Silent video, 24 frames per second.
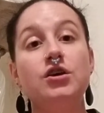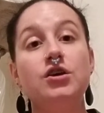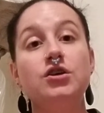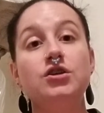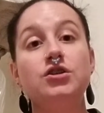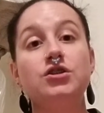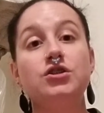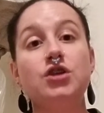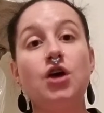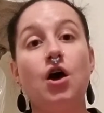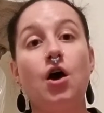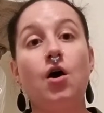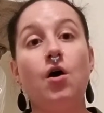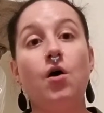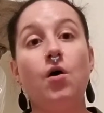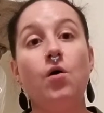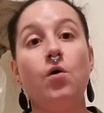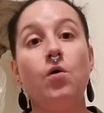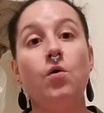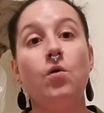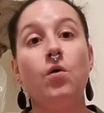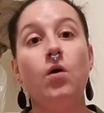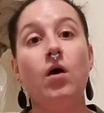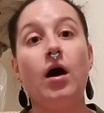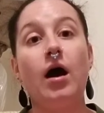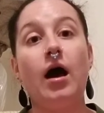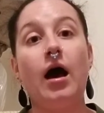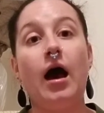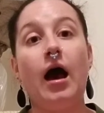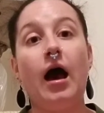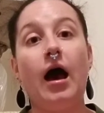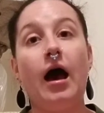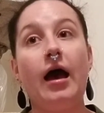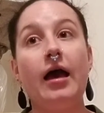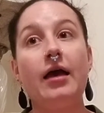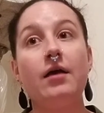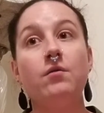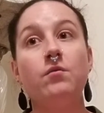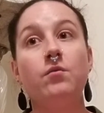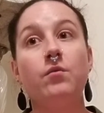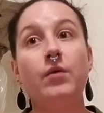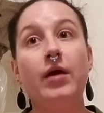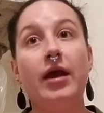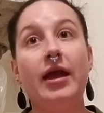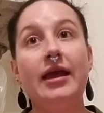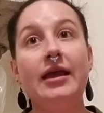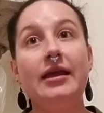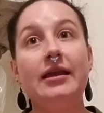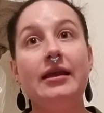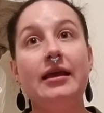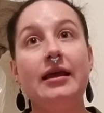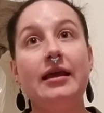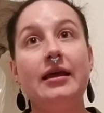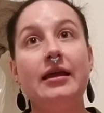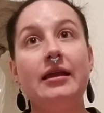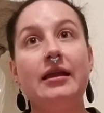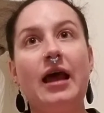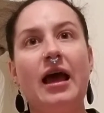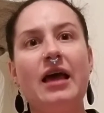So I waited.